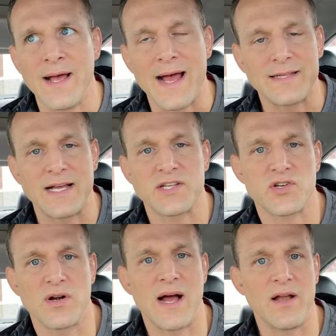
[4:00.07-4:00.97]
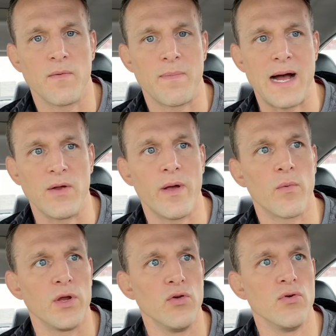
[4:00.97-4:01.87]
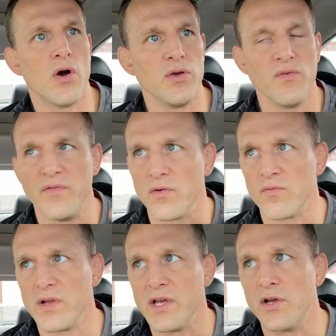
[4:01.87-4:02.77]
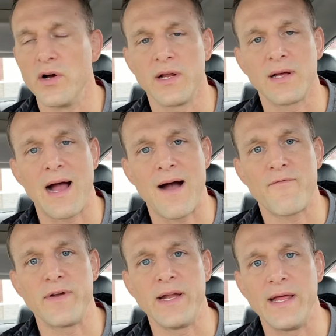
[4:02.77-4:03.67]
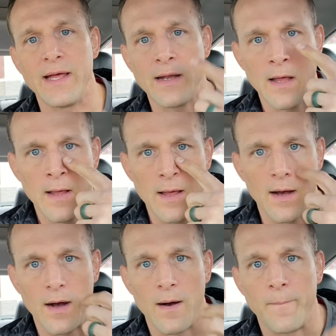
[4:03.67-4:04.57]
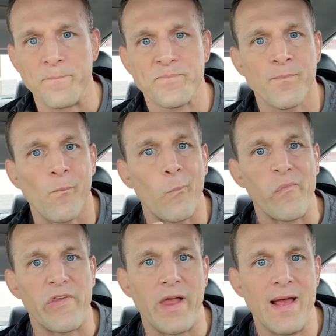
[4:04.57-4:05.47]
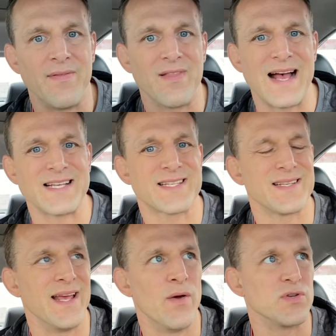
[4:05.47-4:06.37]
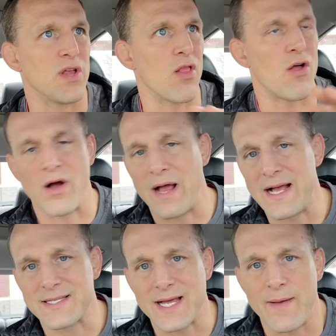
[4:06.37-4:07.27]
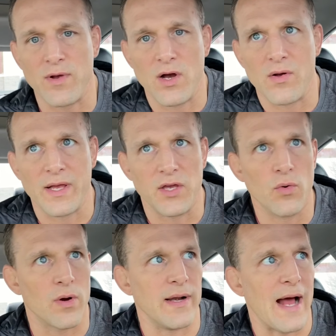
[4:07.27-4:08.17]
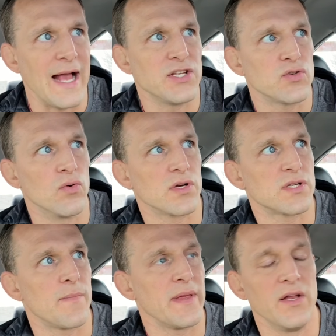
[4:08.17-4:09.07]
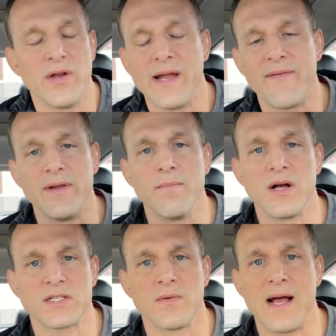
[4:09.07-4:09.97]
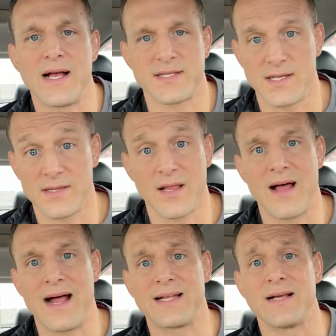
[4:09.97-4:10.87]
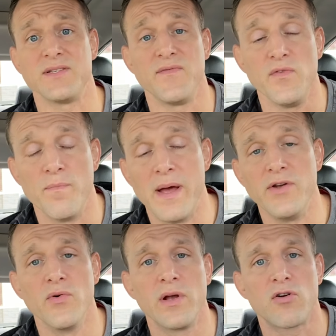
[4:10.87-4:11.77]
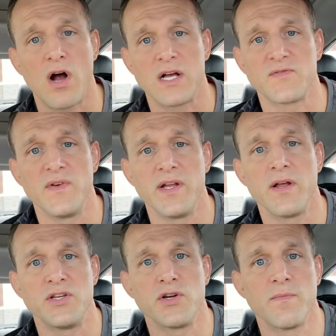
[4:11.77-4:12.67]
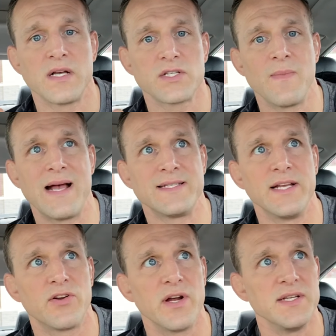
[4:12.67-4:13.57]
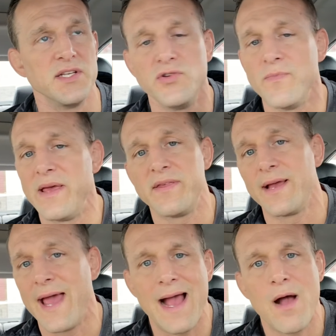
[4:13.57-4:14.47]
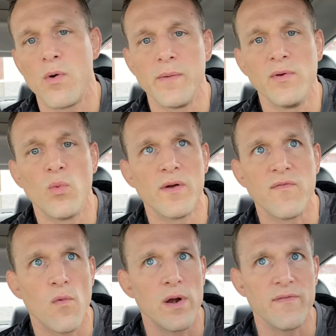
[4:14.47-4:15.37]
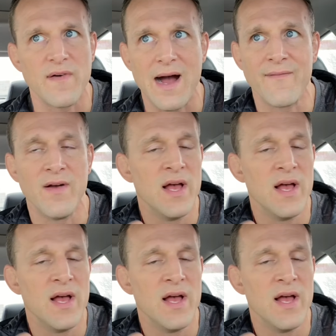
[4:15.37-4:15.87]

at that certain ideal body weight where you know you feel really good and confident in, um, unless it was a long ass time ago, like you were in high school or something, you didn't have any muscle mass. A lot of times, if you've been doing CrossFit, as your muscle mass increases, you may think, hey, I want to be 145,